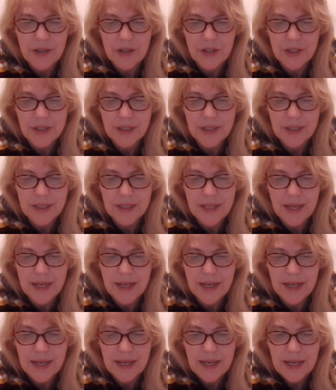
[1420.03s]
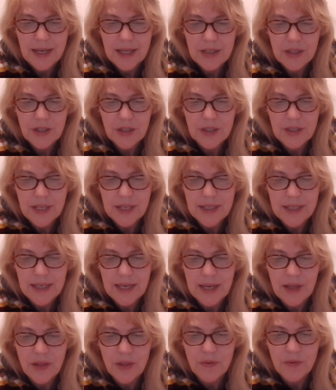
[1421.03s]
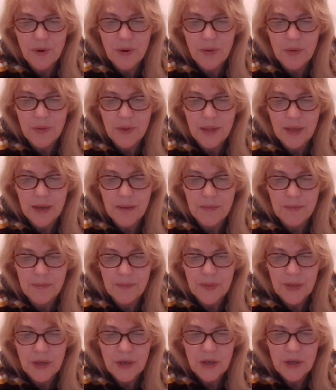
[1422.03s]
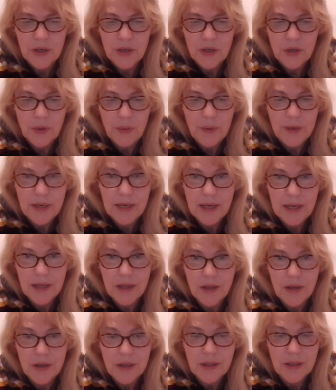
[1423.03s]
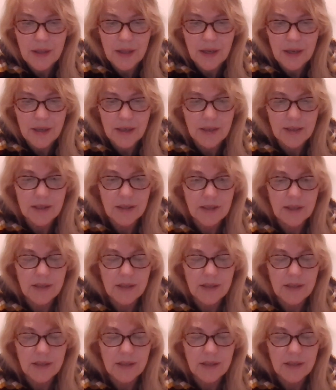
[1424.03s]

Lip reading: just as he had thrown them. No one had looked then.